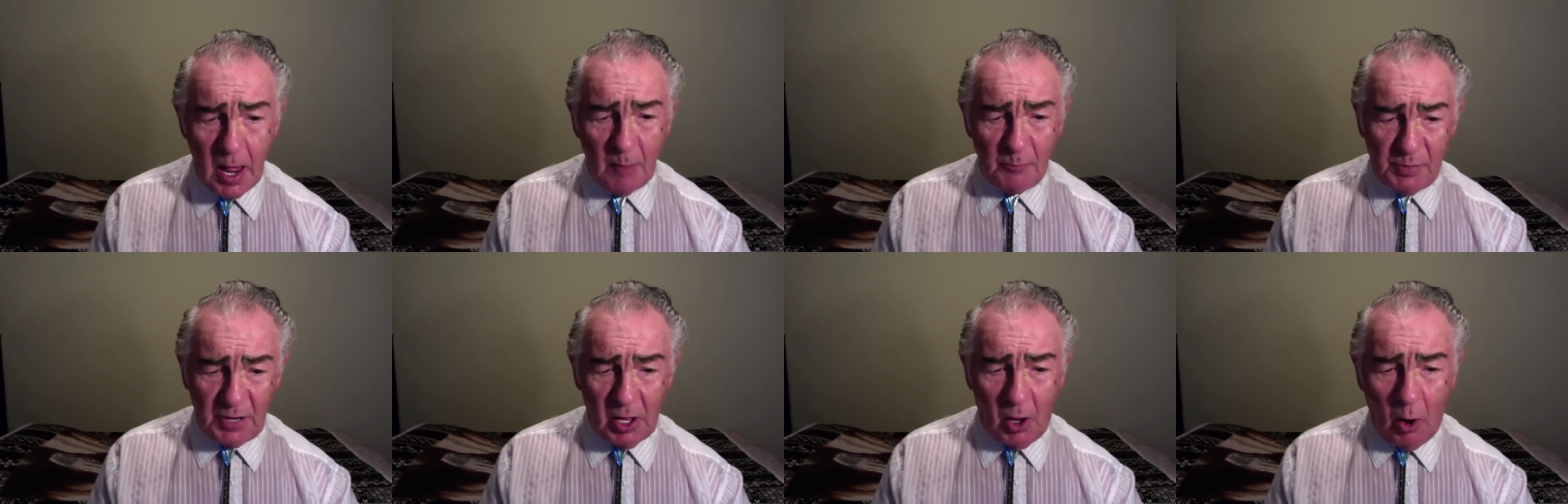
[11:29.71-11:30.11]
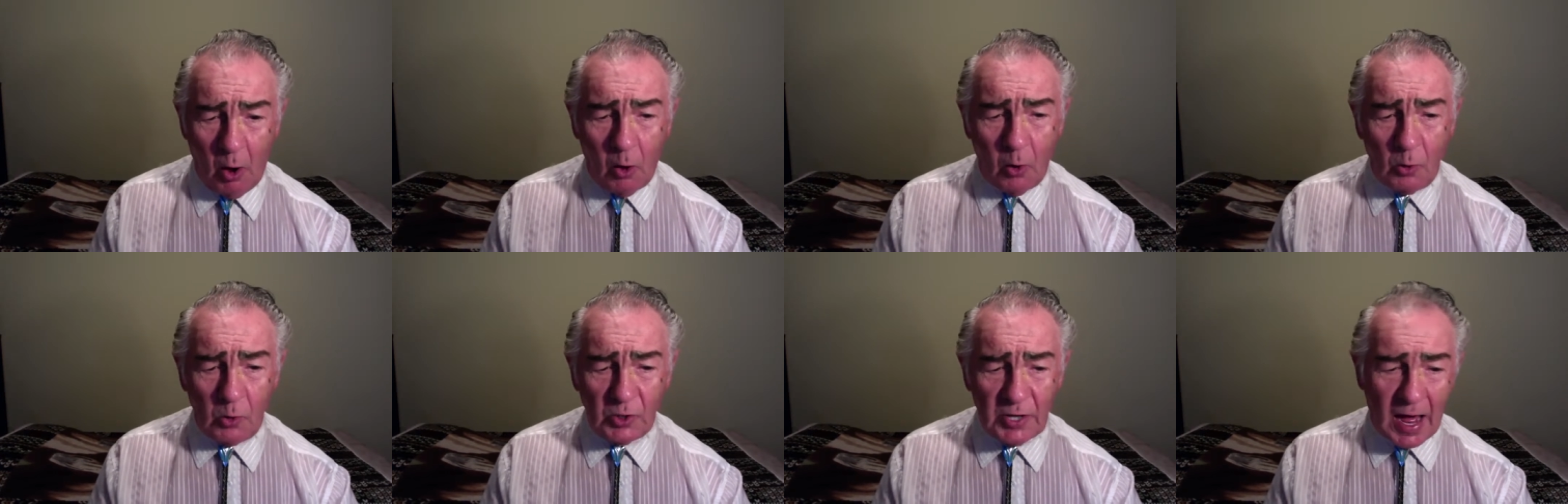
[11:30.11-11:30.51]

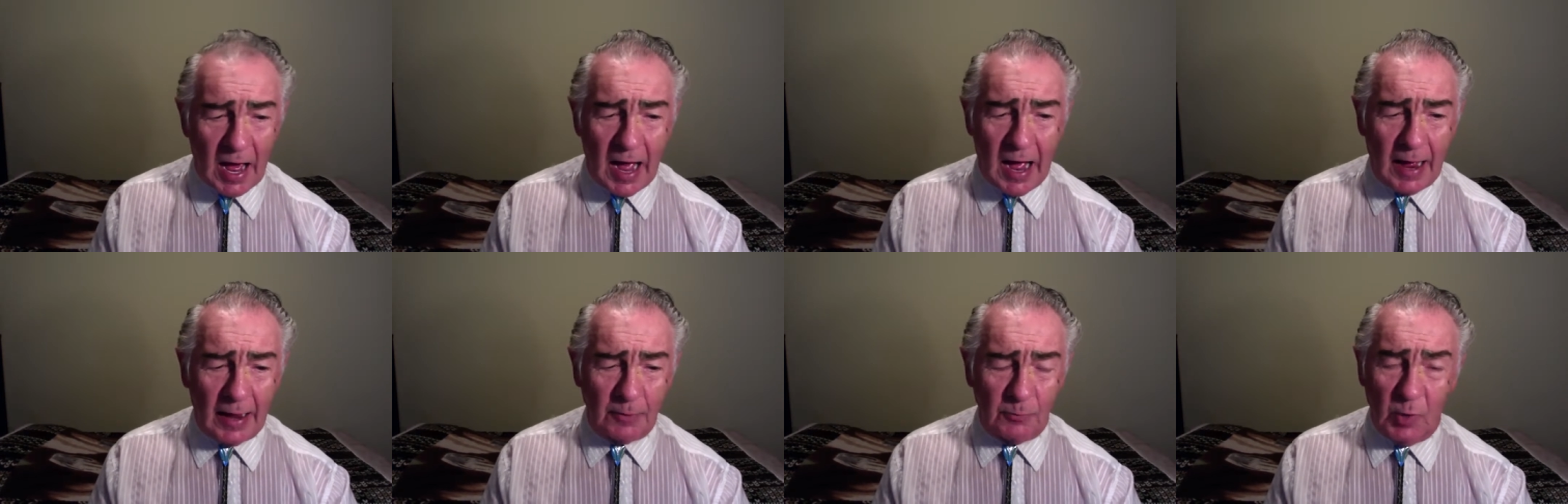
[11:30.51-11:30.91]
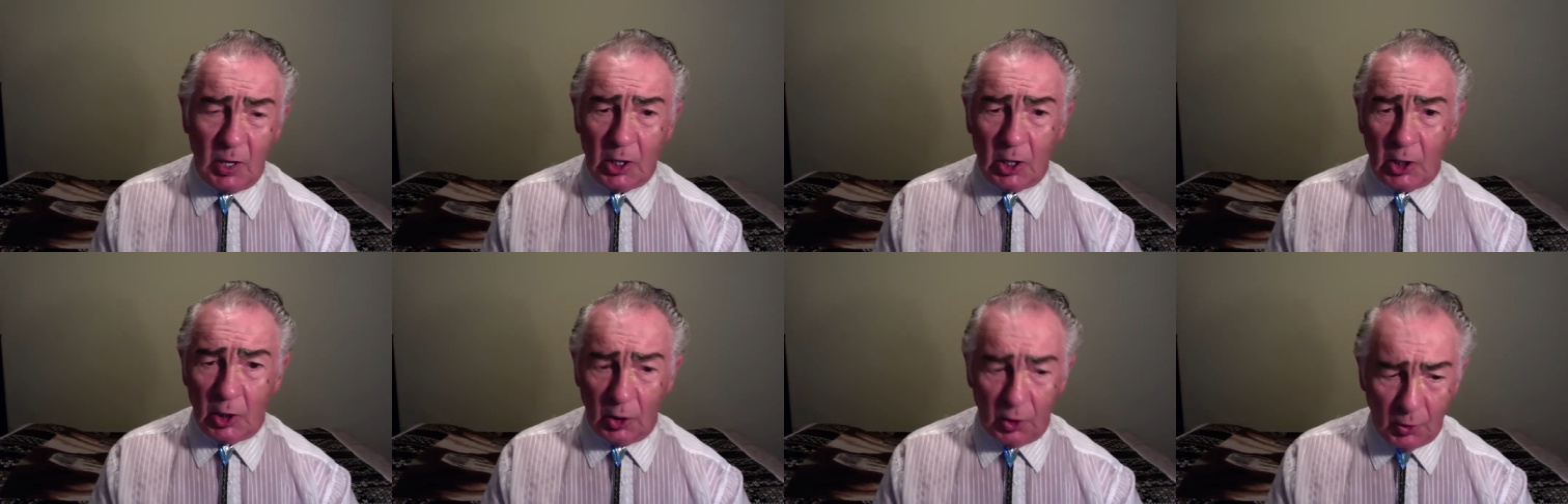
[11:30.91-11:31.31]
Behold, I
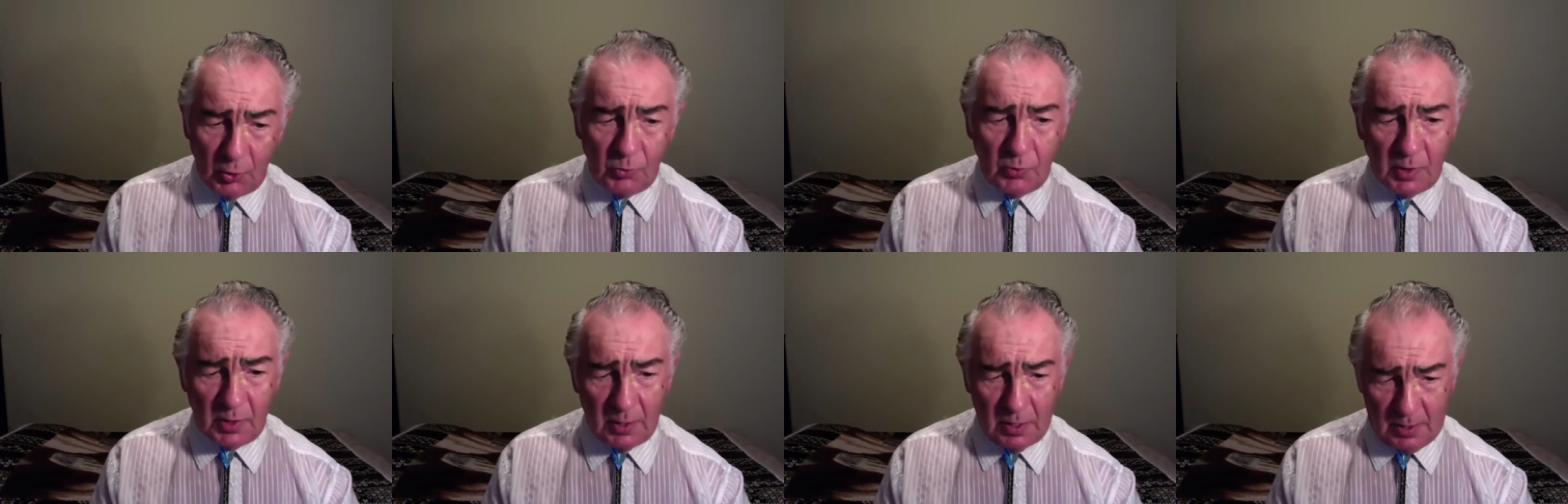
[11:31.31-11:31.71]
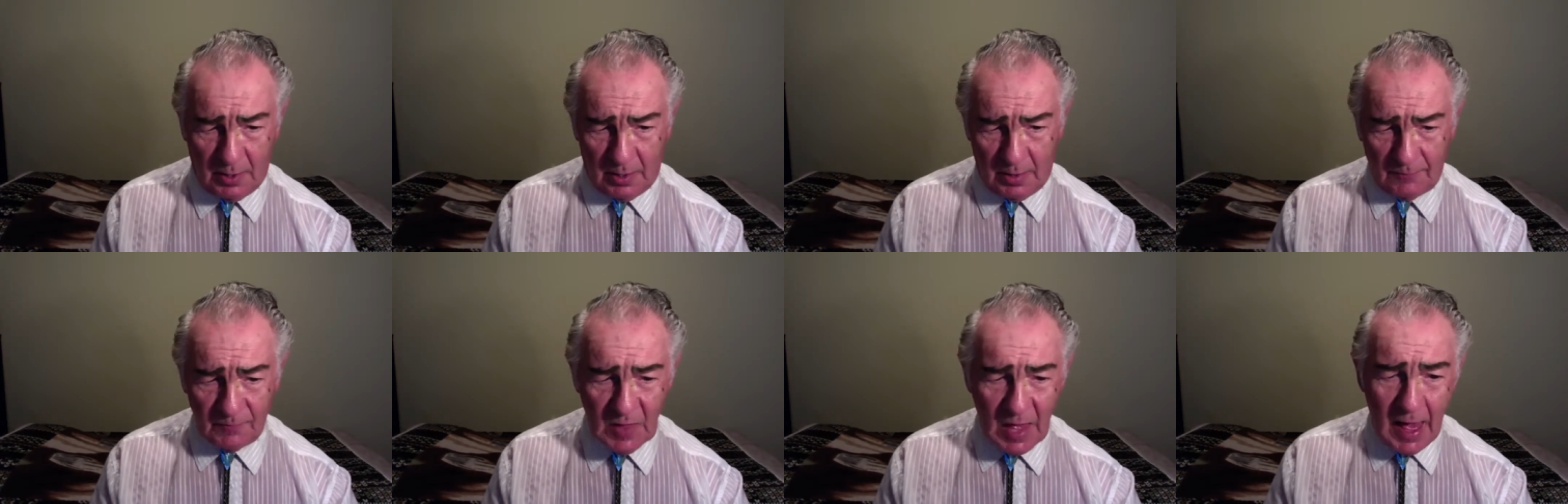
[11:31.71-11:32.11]
will allure
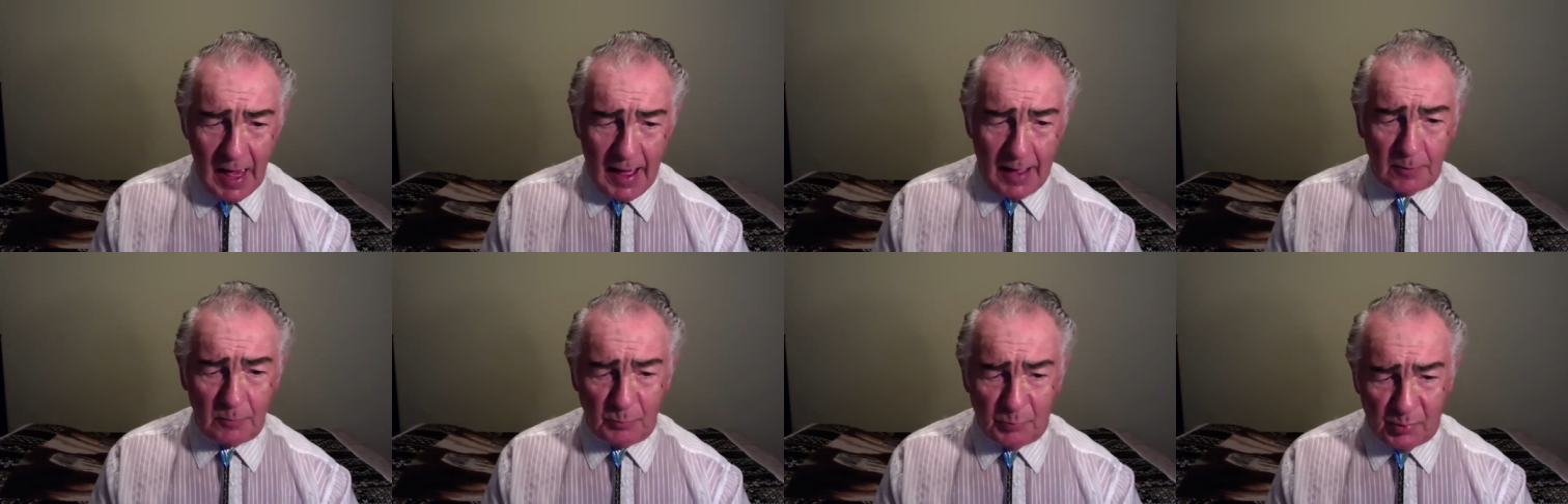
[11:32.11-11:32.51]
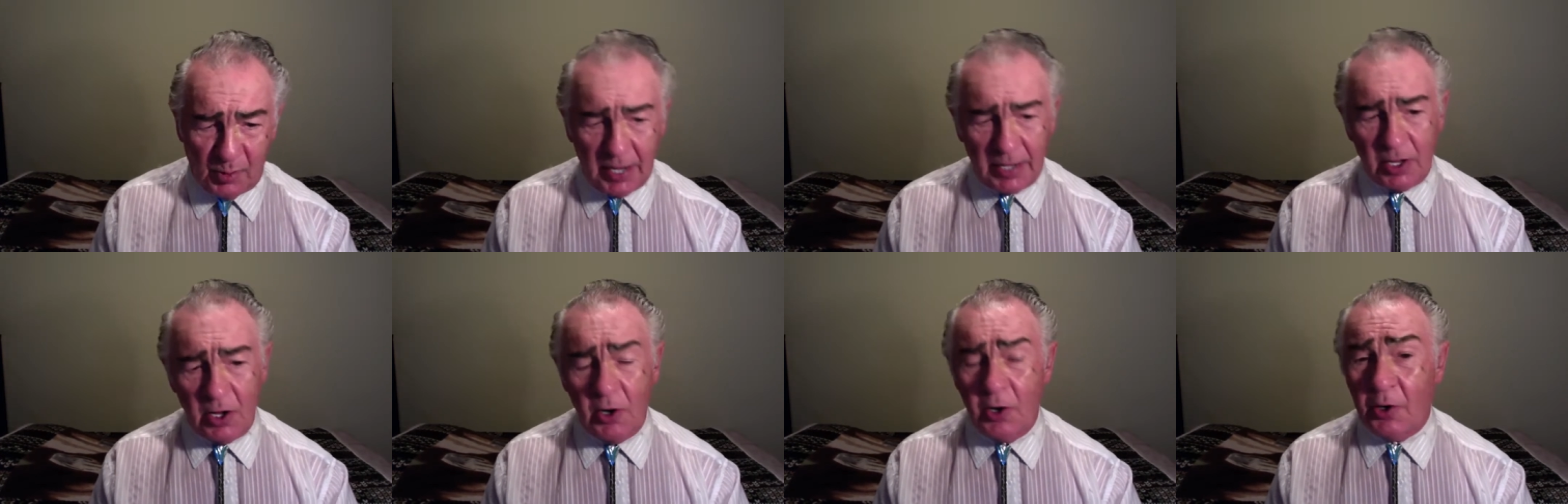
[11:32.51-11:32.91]
her and
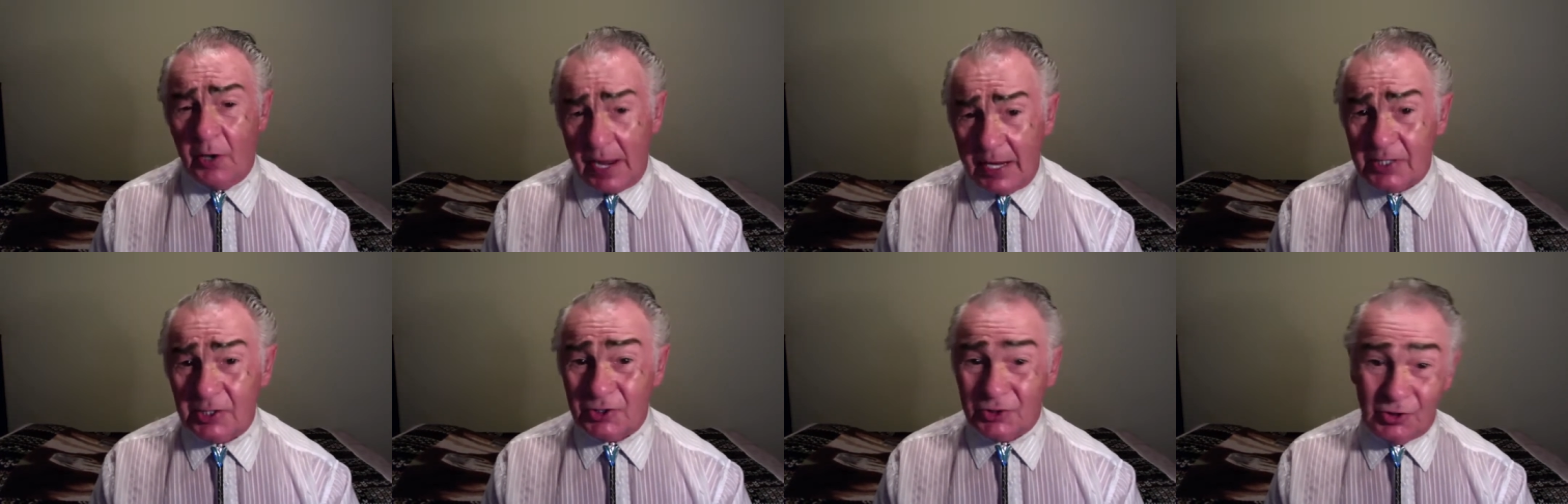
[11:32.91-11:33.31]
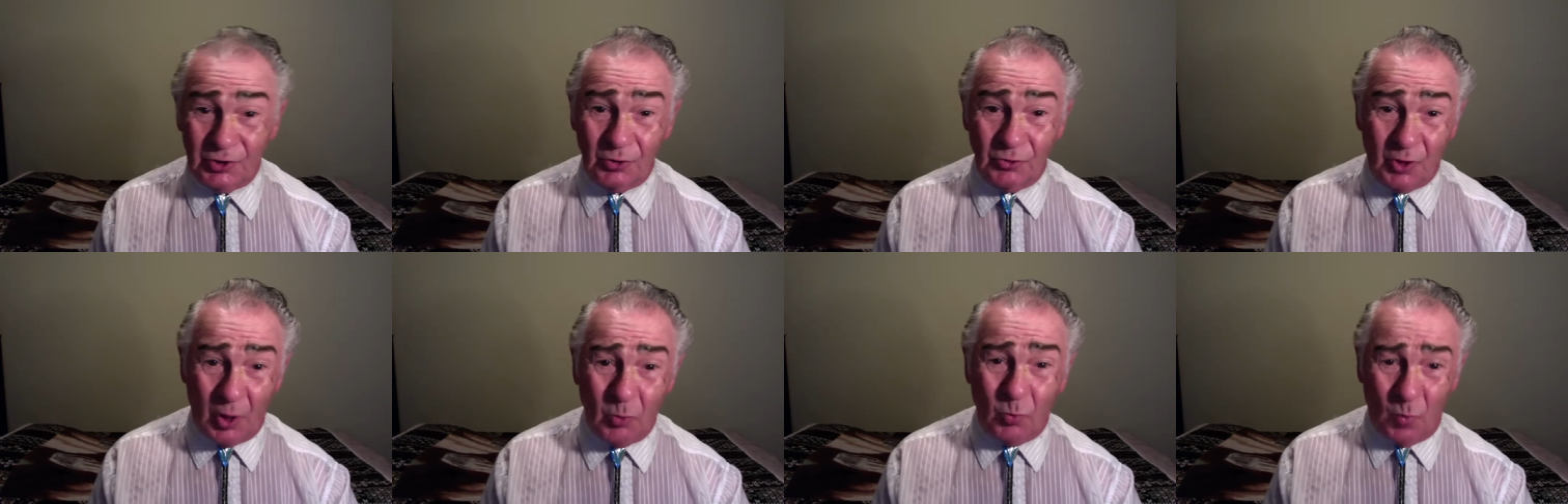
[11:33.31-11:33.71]
bring her
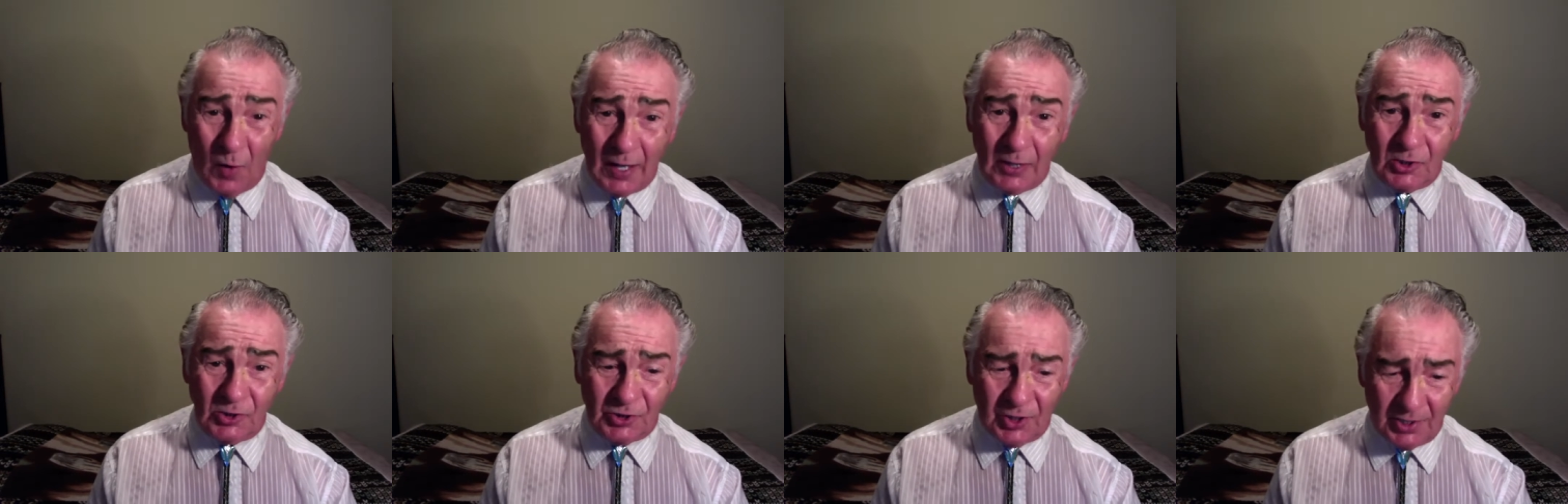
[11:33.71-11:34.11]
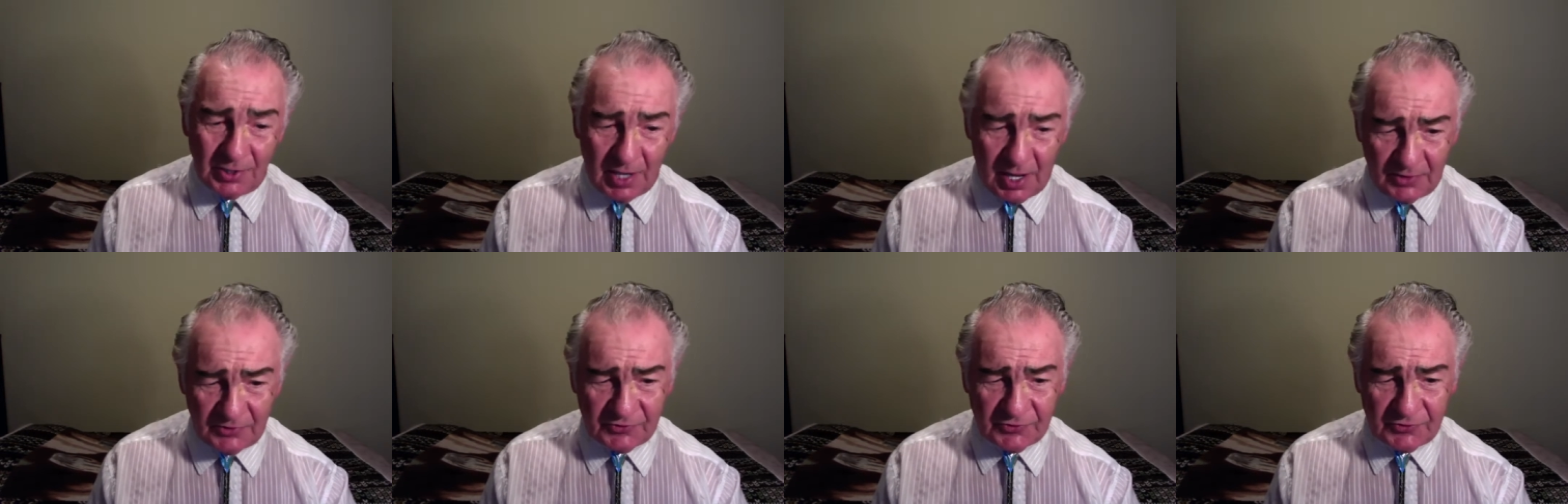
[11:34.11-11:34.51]
into the
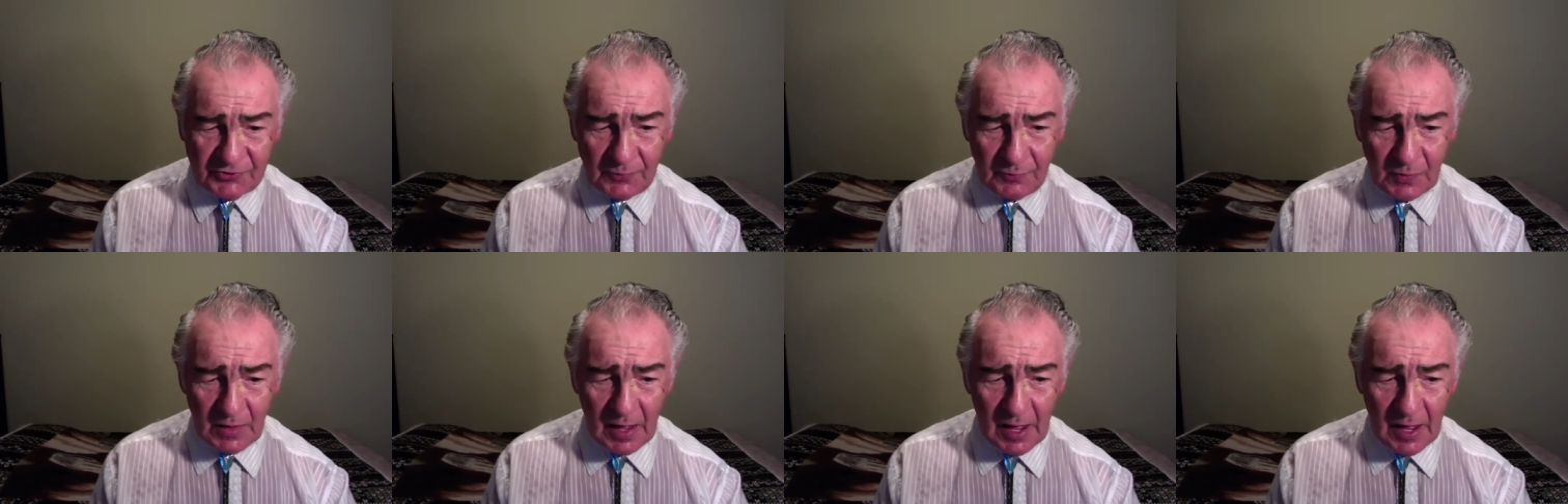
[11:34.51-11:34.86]
wilderness